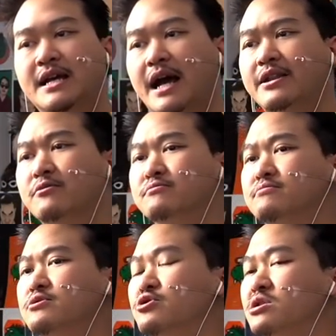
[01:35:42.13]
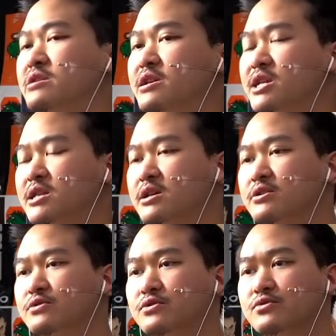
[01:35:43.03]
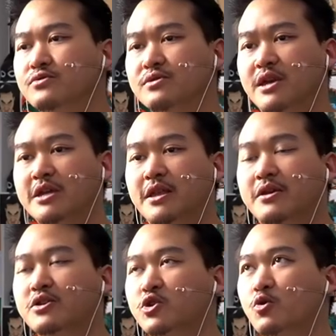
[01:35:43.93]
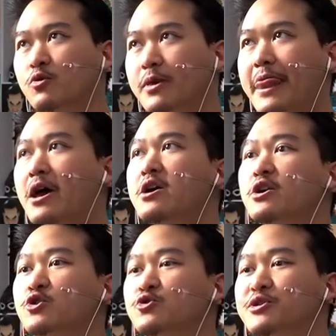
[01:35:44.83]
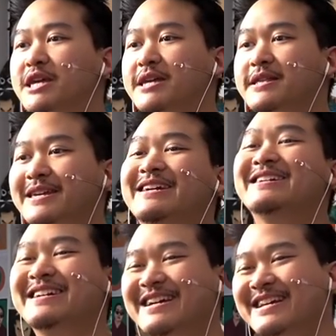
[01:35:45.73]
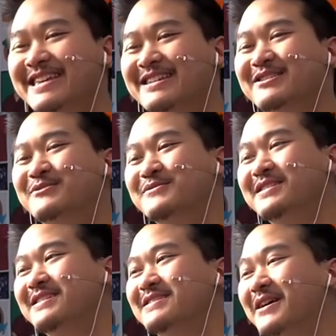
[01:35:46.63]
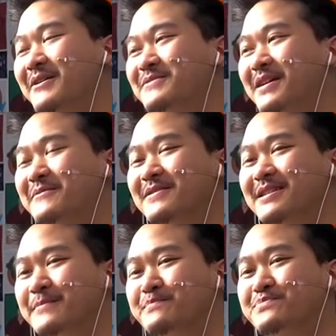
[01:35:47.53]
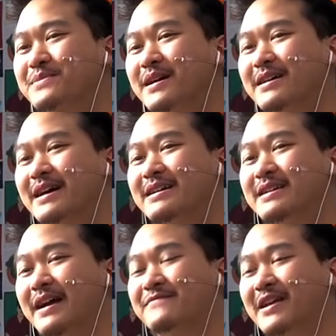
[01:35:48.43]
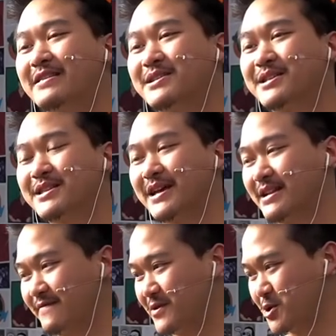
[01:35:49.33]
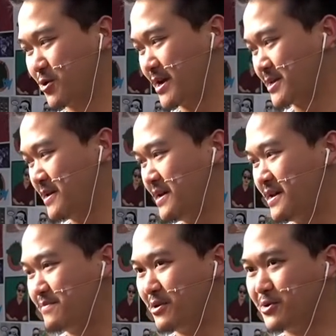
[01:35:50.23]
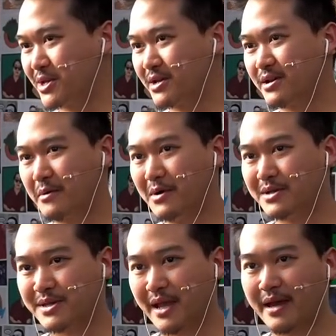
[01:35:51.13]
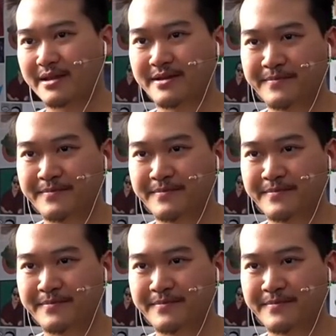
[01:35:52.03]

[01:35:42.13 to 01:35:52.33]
I don't usually listen to Kid Cudi. No, not really. I have not listened to any of those tracks. Music? What is that?